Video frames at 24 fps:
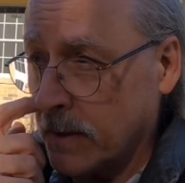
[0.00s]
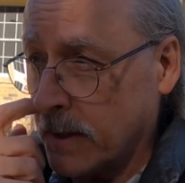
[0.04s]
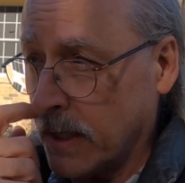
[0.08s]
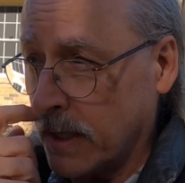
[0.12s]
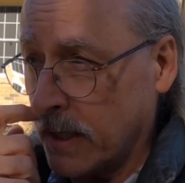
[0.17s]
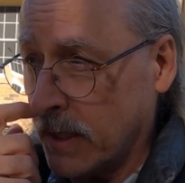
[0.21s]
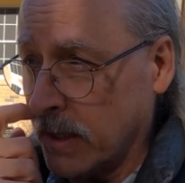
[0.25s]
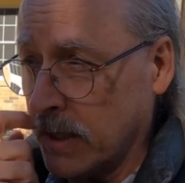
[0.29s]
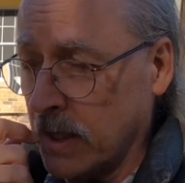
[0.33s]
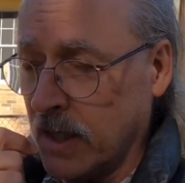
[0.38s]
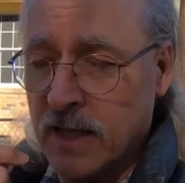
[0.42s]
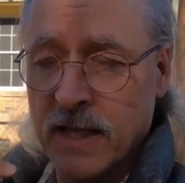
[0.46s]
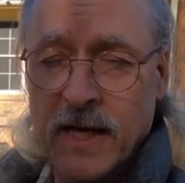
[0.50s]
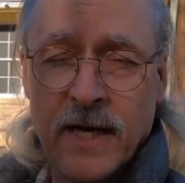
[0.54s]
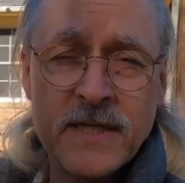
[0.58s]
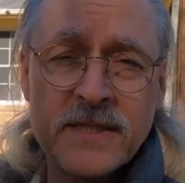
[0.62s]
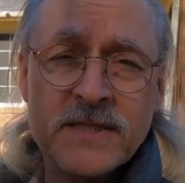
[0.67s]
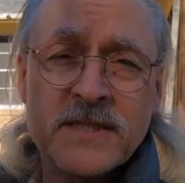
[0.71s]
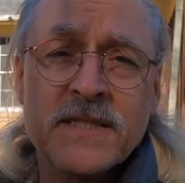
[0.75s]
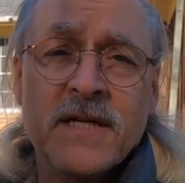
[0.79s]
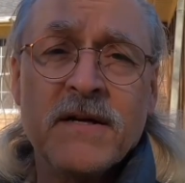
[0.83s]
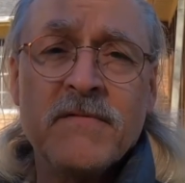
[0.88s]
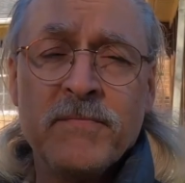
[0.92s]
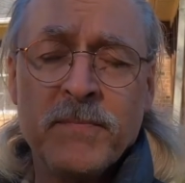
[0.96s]
Got a lot of
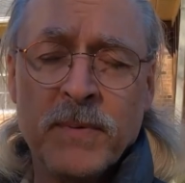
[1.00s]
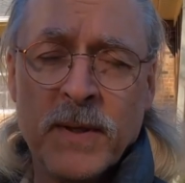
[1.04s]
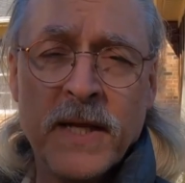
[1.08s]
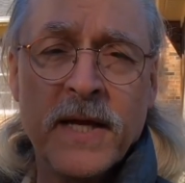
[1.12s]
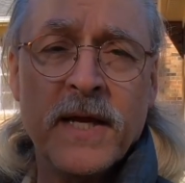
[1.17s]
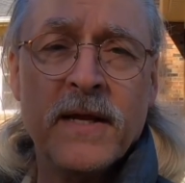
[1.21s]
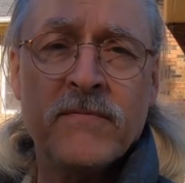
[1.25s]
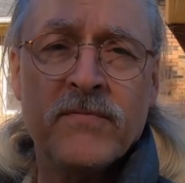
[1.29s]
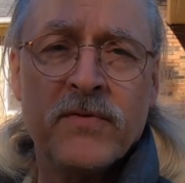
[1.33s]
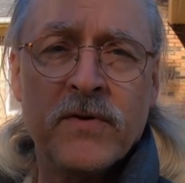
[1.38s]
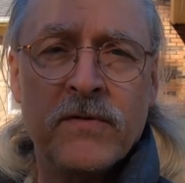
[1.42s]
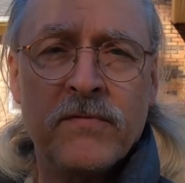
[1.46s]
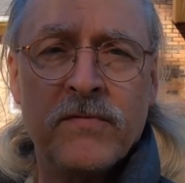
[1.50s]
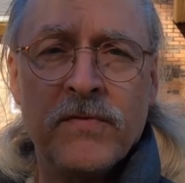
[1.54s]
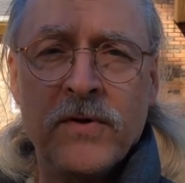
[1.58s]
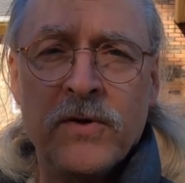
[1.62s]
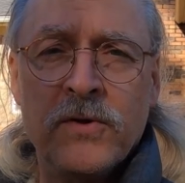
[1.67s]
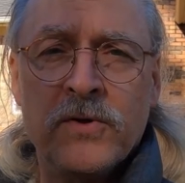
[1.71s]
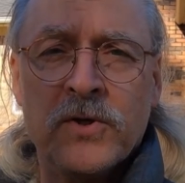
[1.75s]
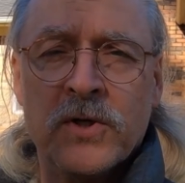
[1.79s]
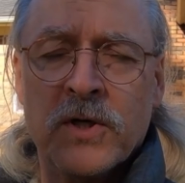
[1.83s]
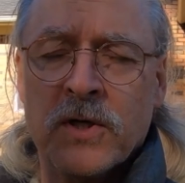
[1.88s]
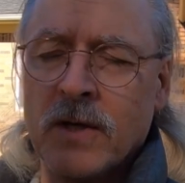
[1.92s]
stuff planned for the future.